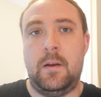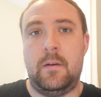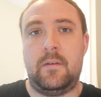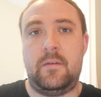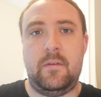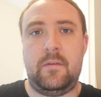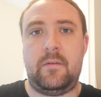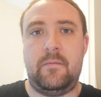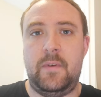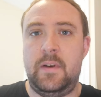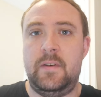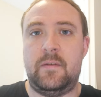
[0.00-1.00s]
The just
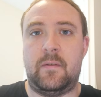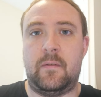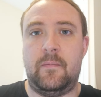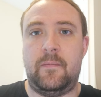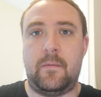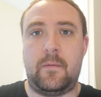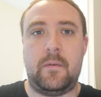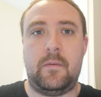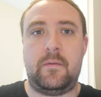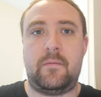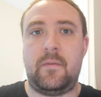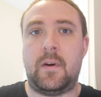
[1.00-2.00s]
reason for
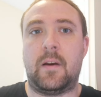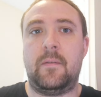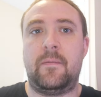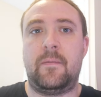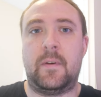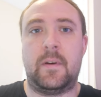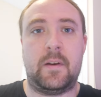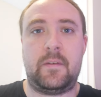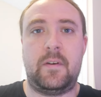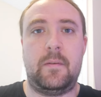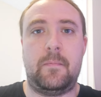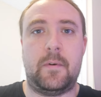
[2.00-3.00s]
God's wrath
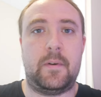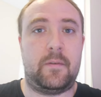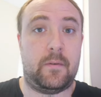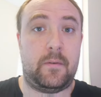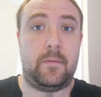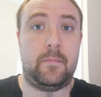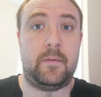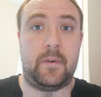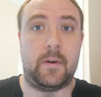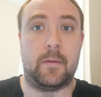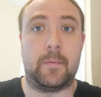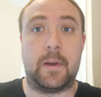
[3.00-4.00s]
enacted by Joshua's
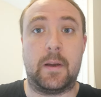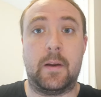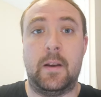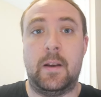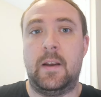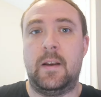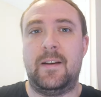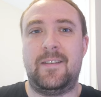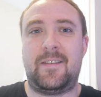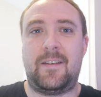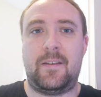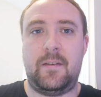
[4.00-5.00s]
army is
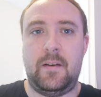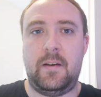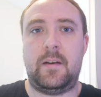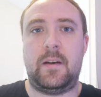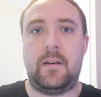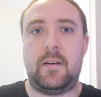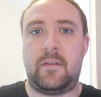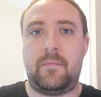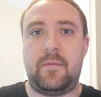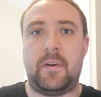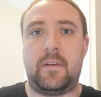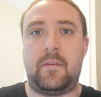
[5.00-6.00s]
clearly
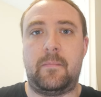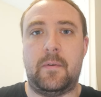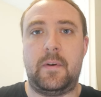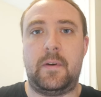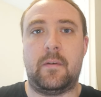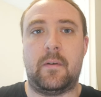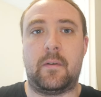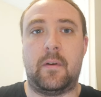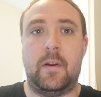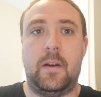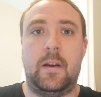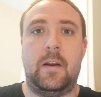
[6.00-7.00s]
expressed by God
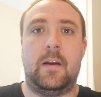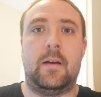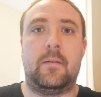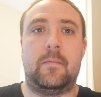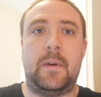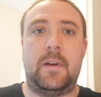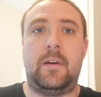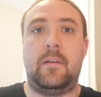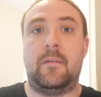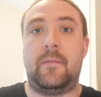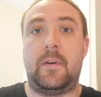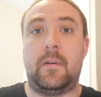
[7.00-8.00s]
and many
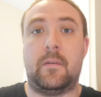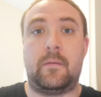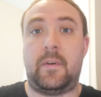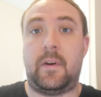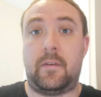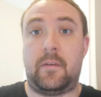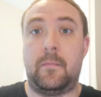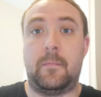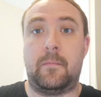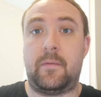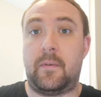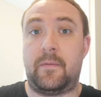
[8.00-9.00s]
of the Old Testament
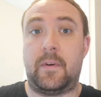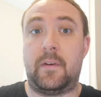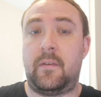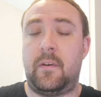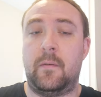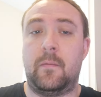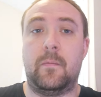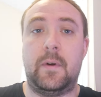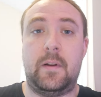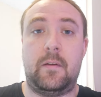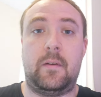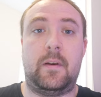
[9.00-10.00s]
prophets
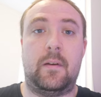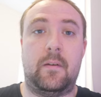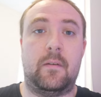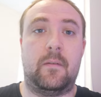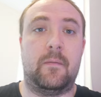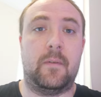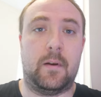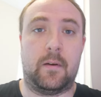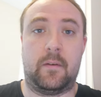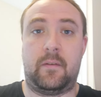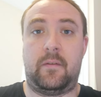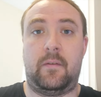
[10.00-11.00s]
well in
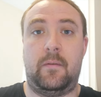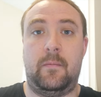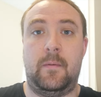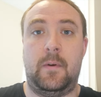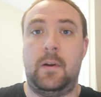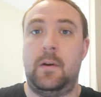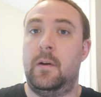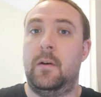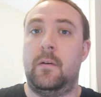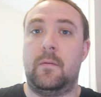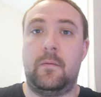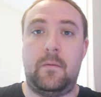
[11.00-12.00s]
advance,
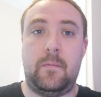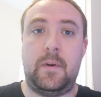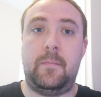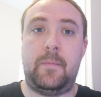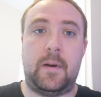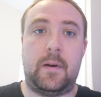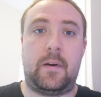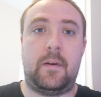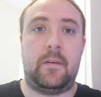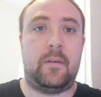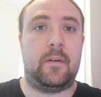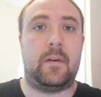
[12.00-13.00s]
all the way back
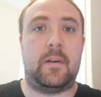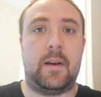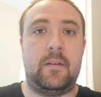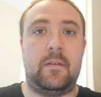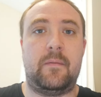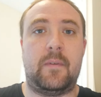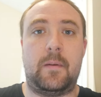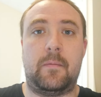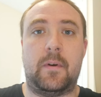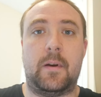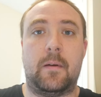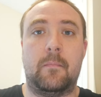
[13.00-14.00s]
to the days of
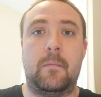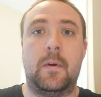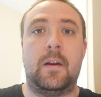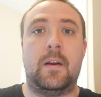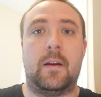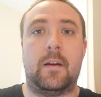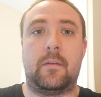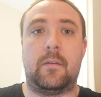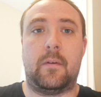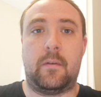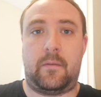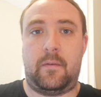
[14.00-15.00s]
Abraham and
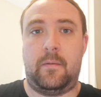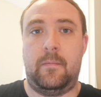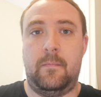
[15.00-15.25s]
Lot.